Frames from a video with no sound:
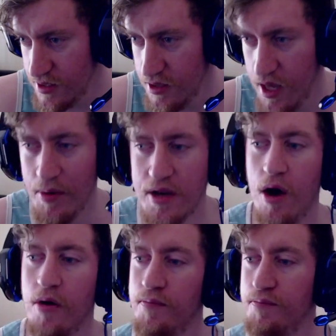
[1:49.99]
There we go.
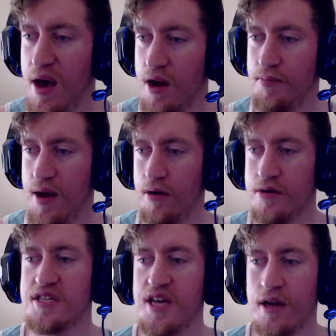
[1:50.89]
Better, better.
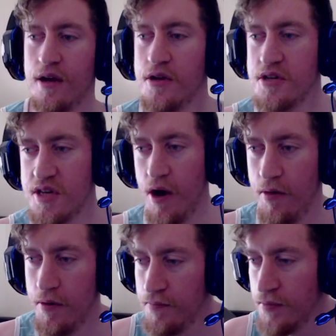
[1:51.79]
Sick. So,
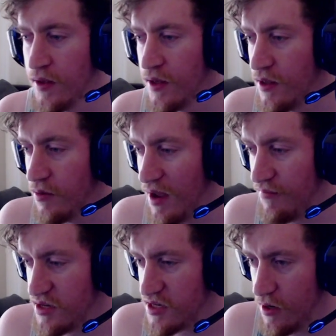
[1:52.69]
we have
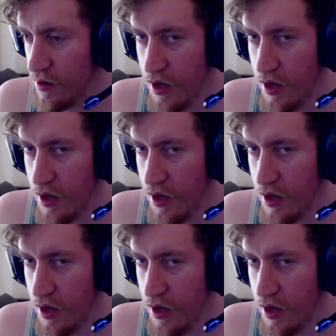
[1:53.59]
this here.